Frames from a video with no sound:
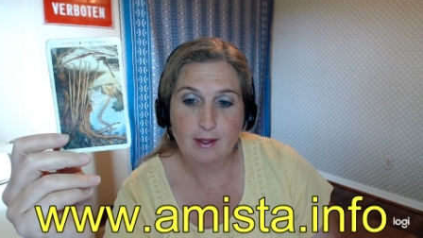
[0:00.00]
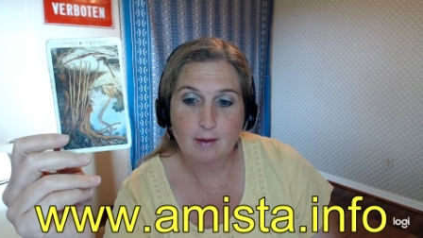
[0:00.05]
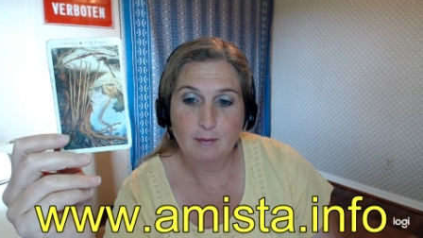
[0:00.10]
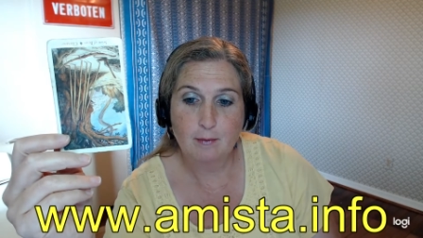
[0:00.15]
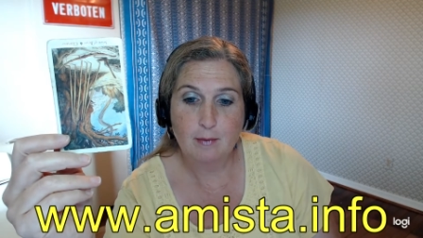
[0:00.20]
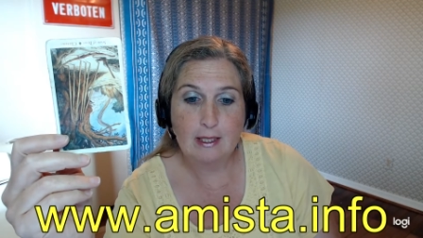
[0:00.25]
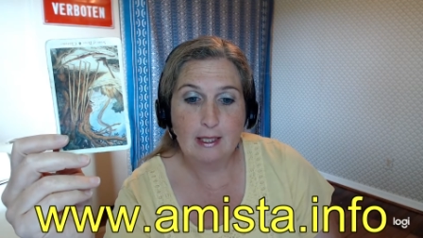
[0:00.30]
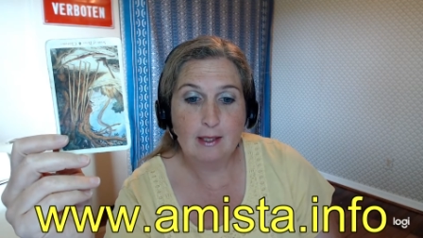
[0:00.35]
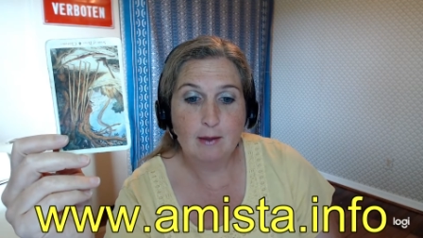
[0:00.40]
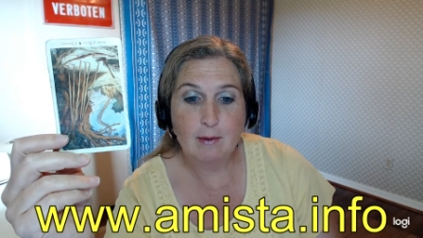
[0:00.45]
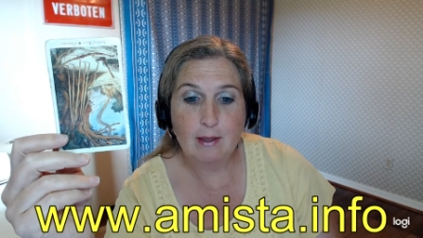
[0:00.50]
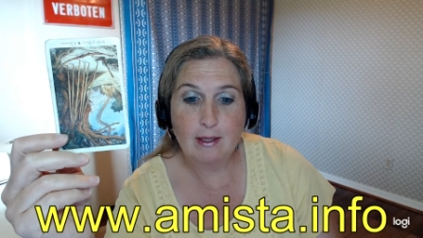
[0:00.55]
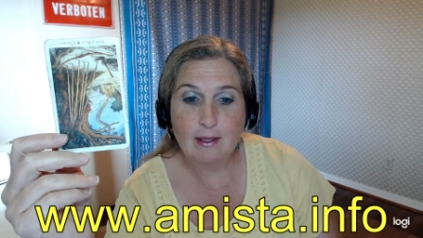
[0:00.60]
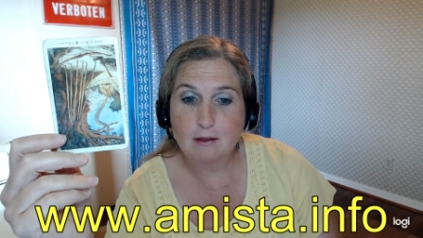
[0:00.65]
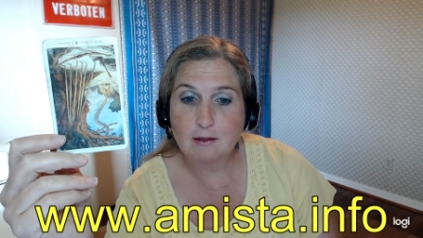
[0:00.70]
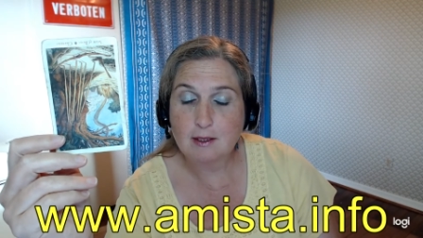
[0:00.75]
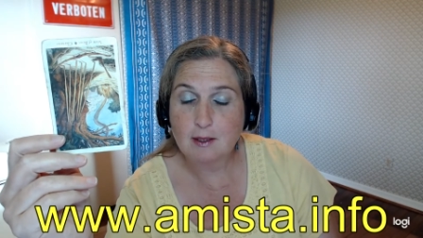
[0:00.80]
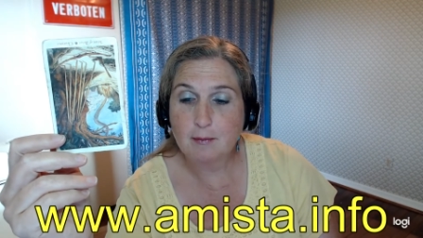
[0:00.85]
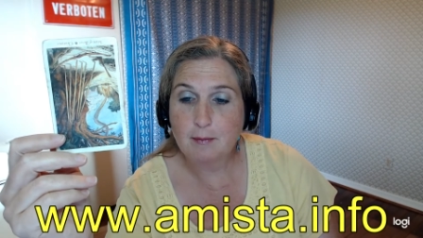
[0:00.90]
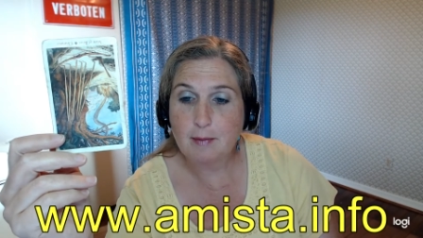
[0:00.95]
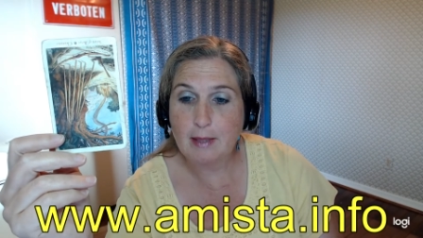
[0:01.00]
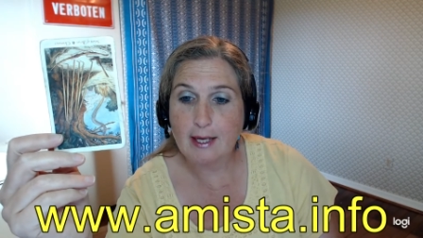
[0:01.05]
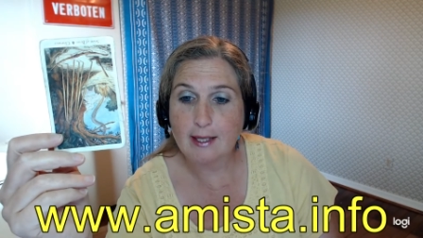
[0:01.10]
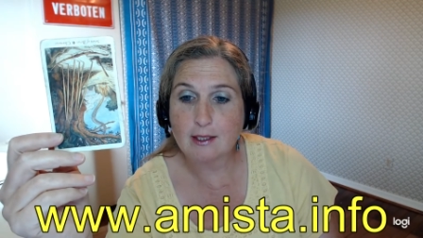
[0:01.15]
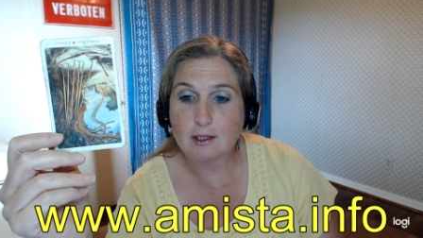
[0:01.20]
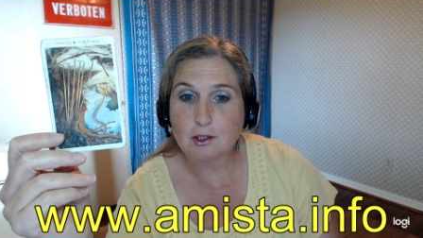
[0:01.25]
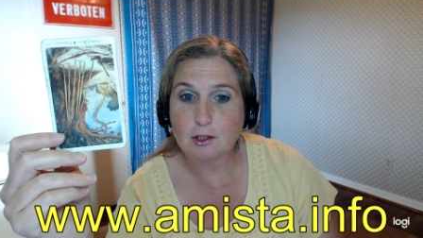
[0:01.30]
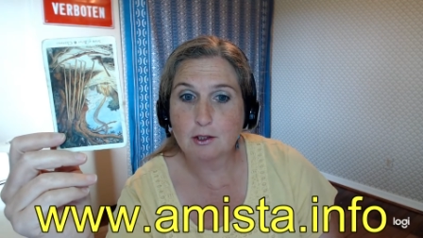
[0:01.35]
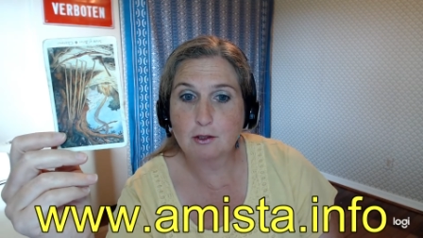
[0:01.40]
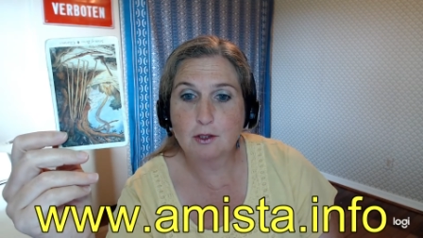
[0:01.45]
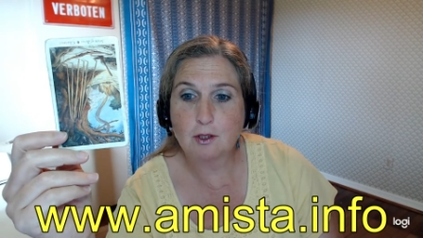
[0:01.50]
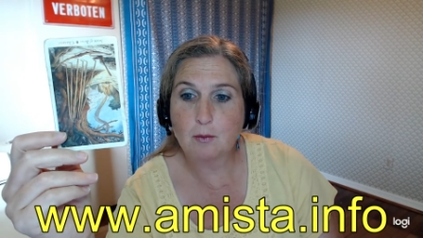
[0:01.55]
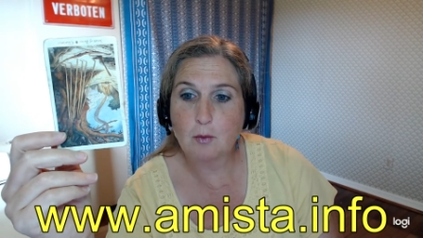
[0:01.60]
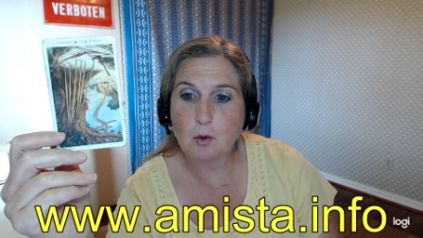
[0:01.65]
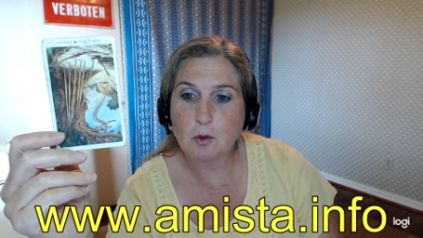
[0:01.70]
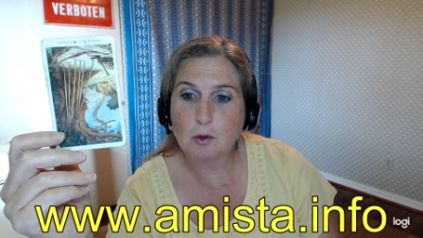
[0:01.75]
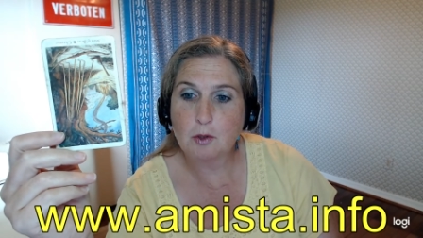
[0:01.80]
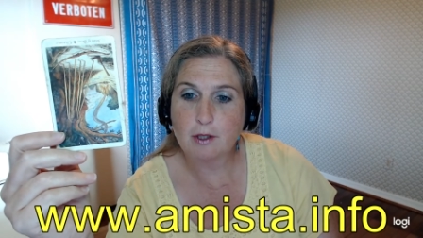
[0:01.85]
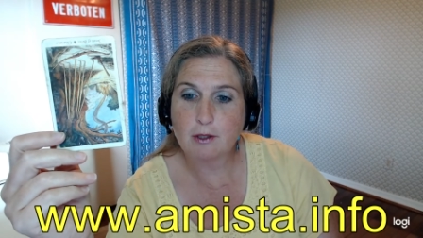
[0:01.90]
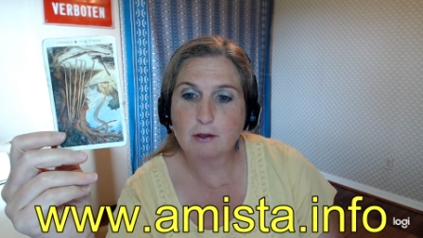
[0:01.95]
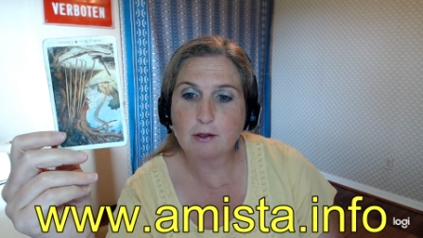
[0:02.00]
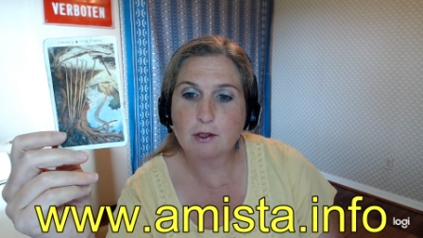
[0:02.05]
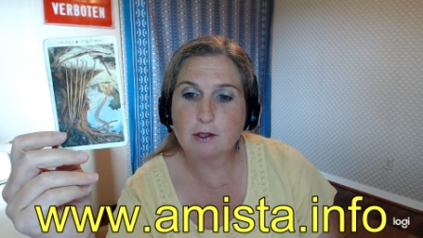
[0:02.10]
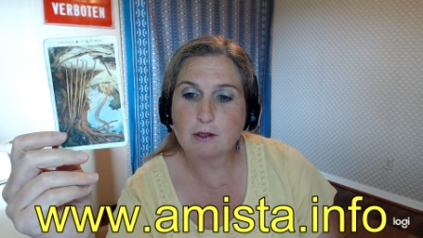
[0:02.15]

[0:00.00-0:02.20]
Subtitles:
But anyway, there's some baggage, there's some old hurts,